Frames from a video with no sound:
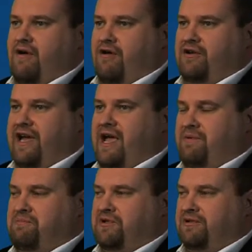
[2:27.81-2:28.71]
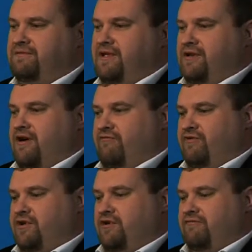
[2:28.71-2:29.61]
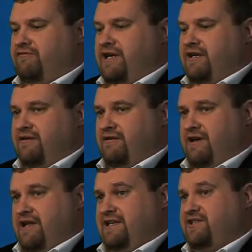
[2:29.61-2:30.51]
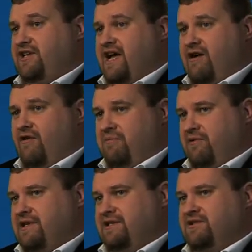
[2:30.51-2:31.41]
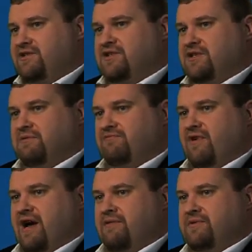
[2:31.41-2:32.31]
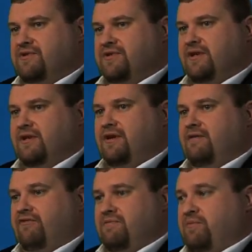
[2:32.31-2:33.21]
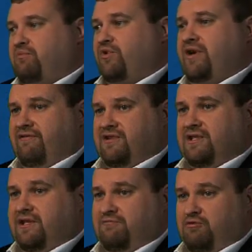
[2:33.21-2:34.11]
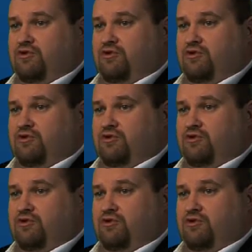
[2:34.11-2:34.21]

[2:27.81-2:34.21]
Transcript: are capable of recovering an entire operating system environment from a previously